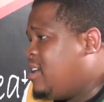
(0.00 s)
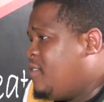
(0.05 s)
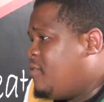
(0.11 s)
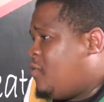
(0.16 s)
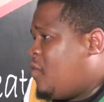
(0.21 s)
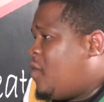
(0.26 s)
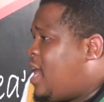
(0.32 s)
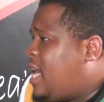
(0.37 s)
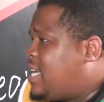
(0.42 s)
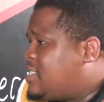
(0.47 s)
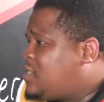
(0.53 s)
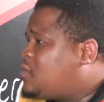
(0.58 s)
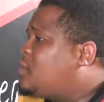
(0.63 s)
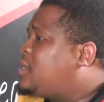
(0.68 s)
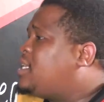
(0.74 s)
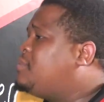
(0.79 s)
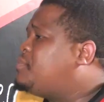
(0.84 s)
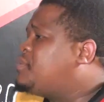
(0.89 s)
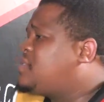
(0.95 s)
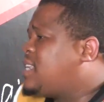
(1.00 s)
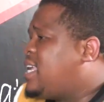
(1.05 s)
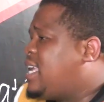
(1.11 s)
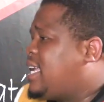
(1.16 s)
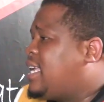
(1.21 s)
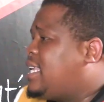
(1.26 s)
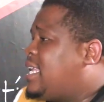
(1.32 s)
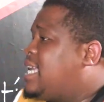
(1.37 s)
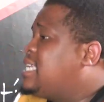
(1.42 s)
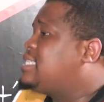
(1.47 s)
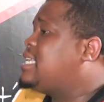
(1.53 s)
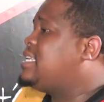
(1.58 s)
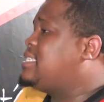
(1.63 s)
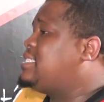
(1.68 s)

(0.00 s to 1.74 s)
for us to keep saying there's a